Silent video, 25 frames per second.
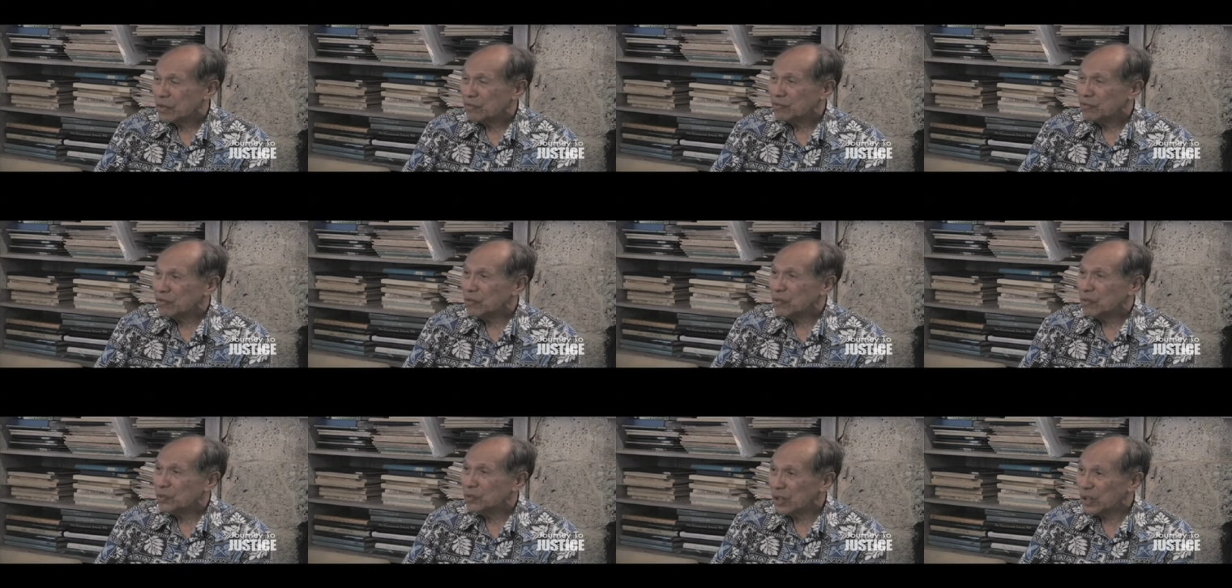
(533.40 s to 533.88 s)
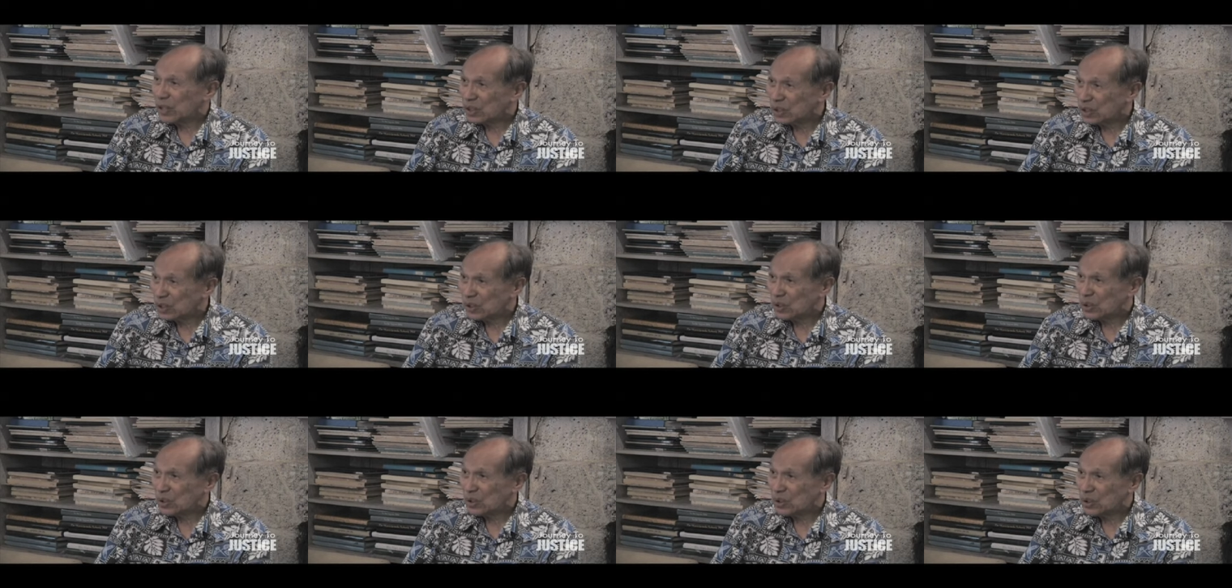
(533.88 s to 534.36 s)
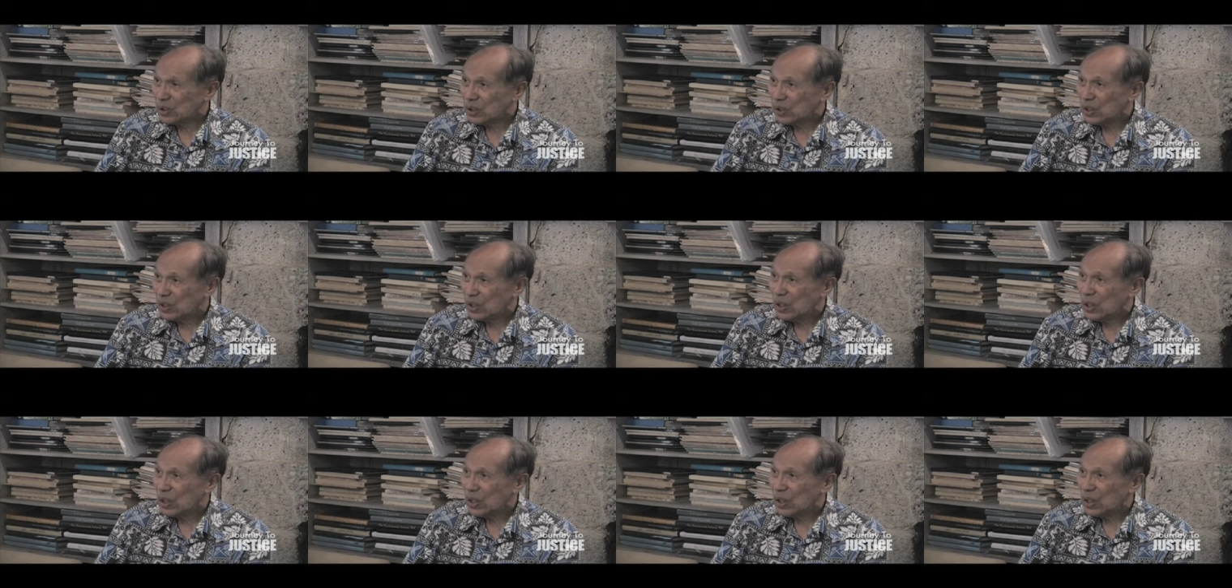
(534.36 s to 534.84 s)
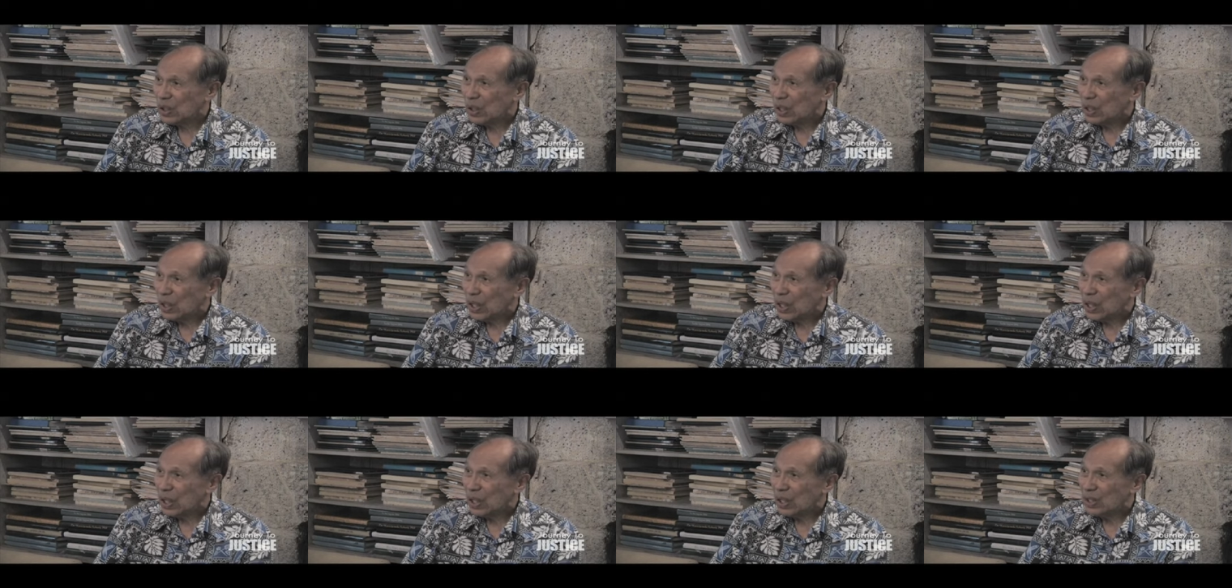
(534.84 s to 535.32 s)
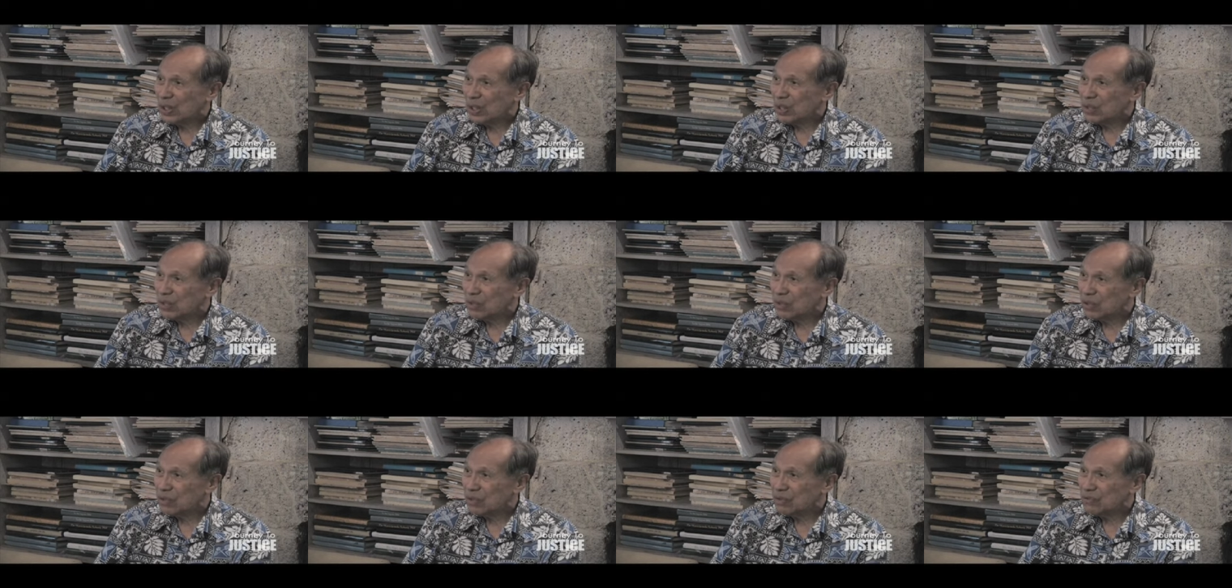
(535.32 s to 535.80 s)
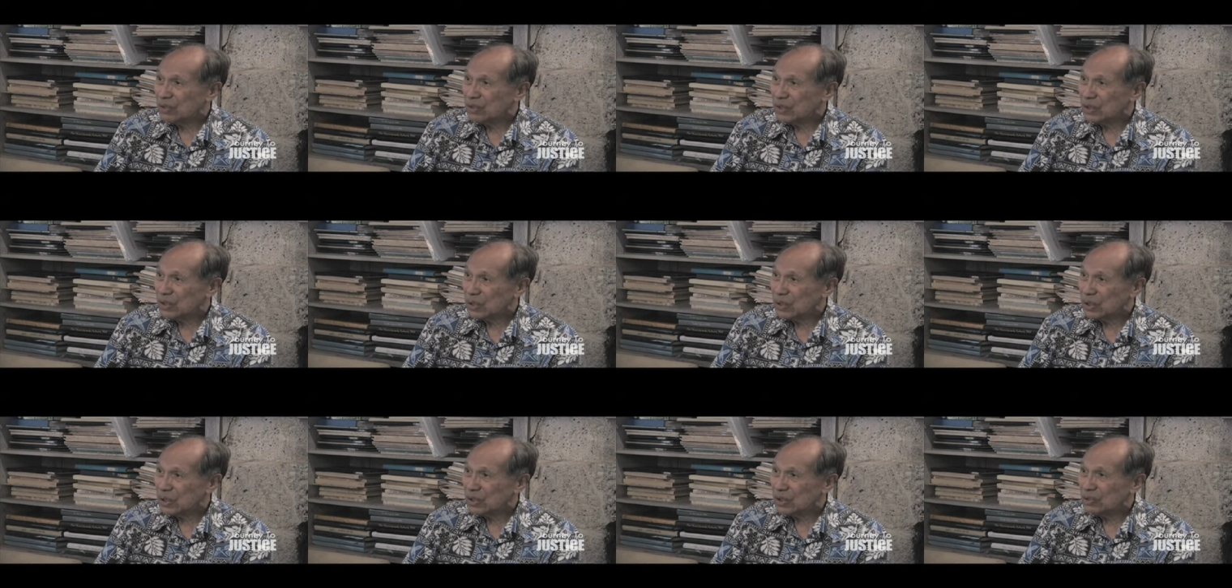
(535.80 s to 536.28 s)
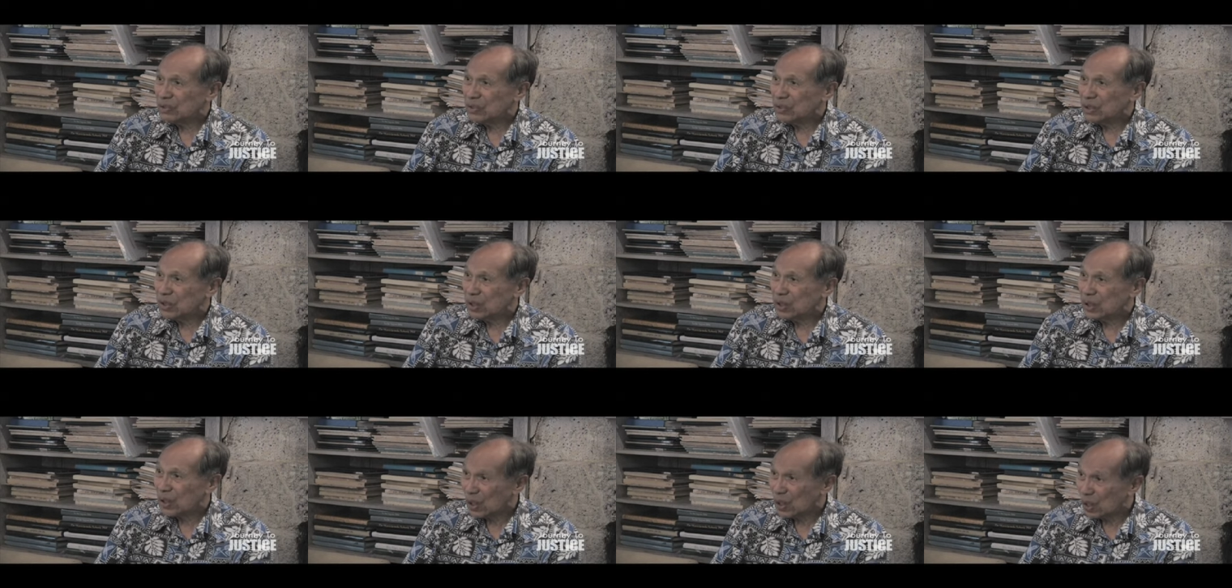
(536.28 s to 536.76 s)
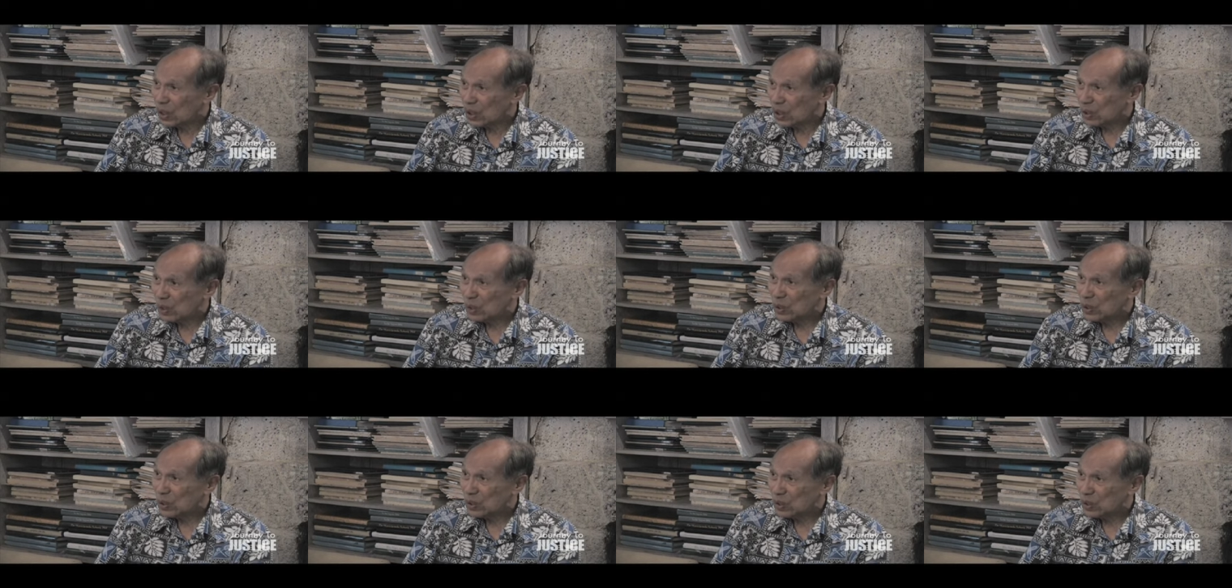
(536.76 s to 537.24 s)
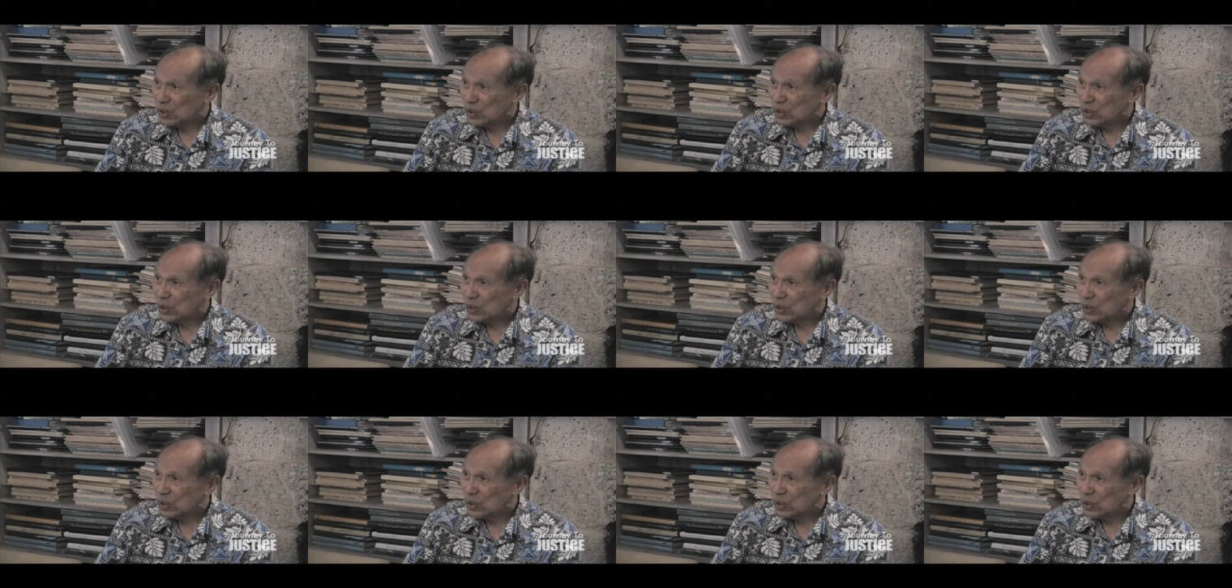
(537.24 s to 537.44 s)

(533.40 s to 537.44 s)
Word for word: for residency at the University of Chicago